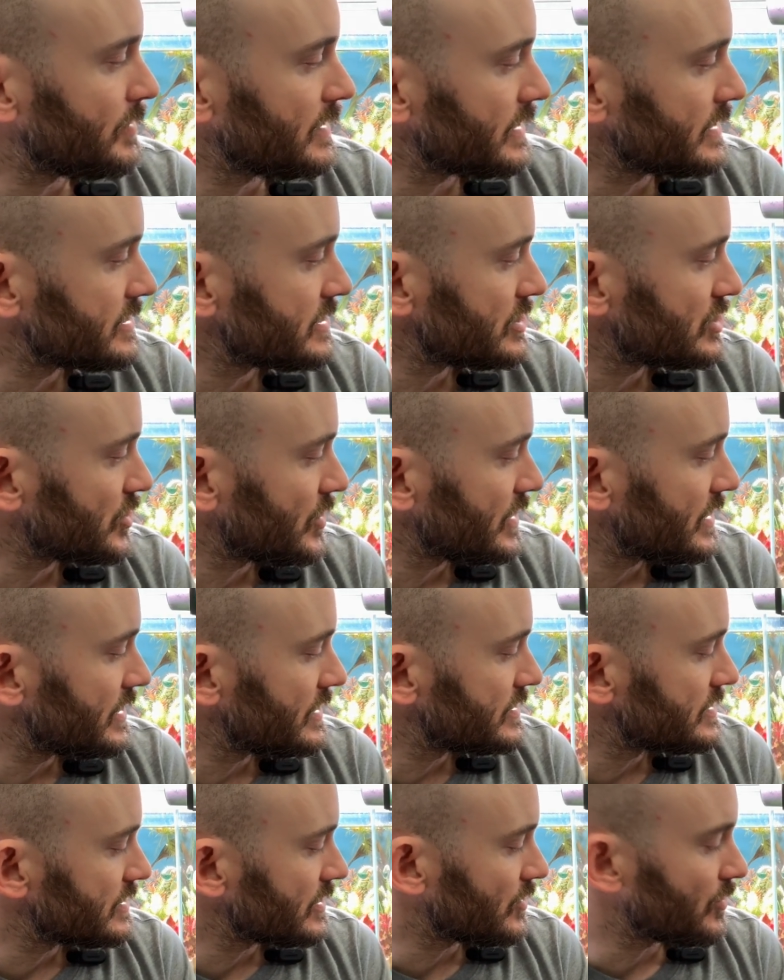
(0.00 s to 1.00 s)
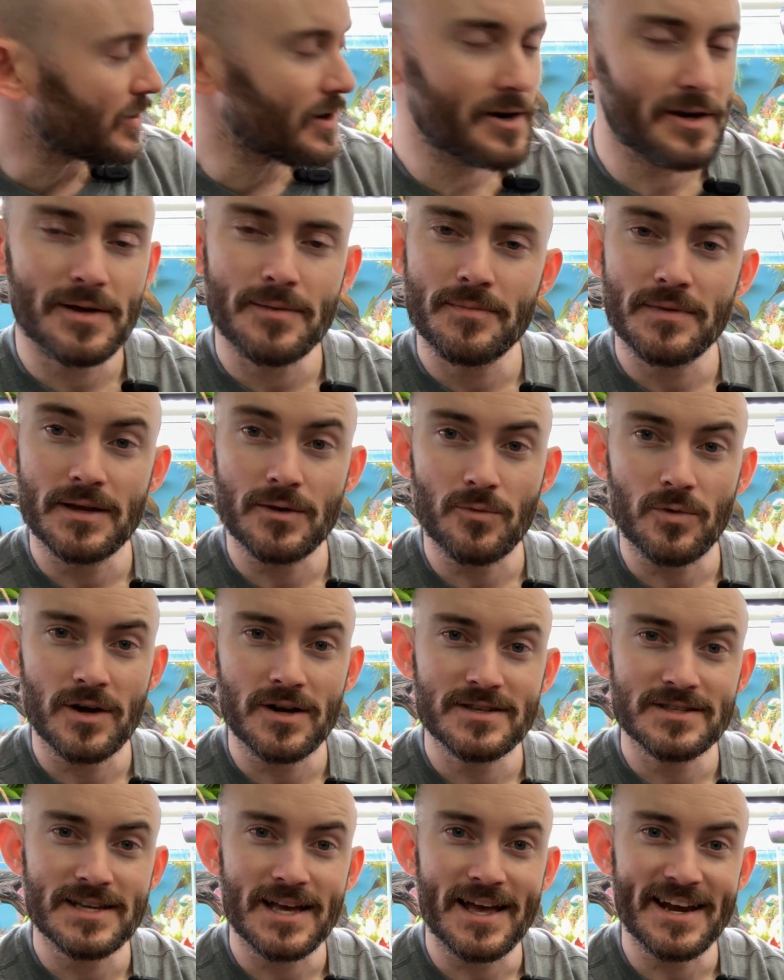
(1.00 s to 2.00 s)
But let's enjoy this aquarium and where
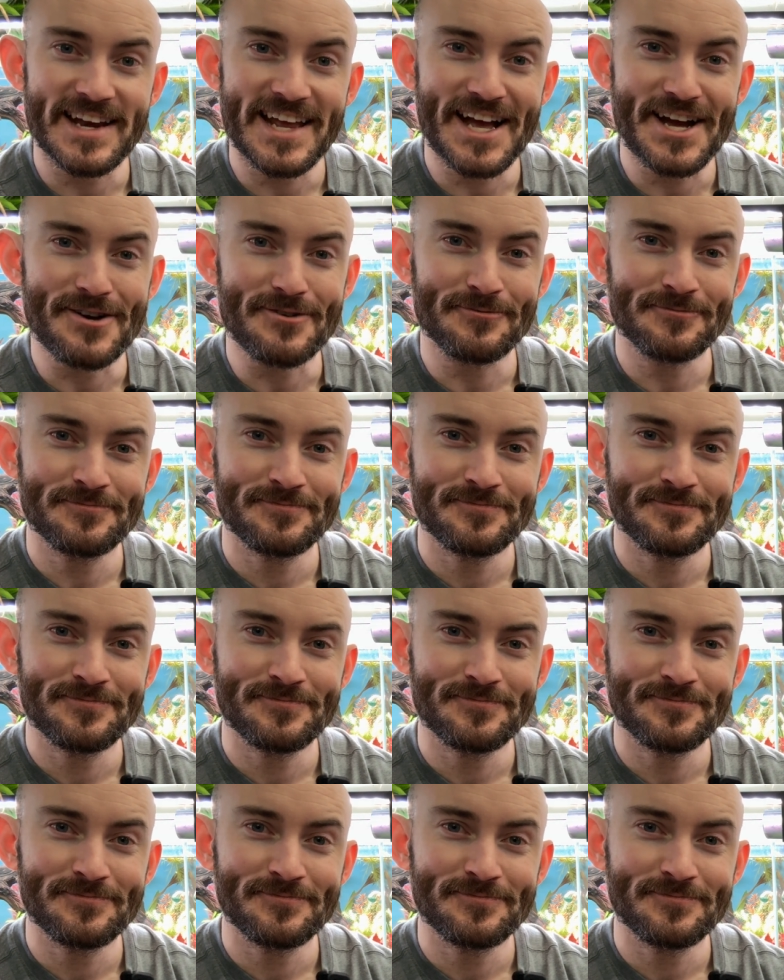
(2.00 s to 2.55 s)
it's at now.